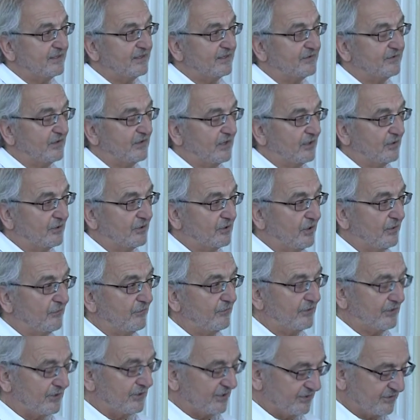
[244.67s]
that are
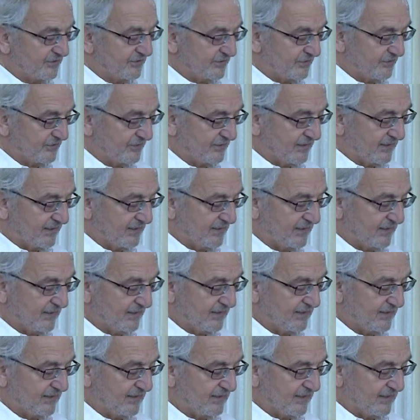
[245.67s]
covered under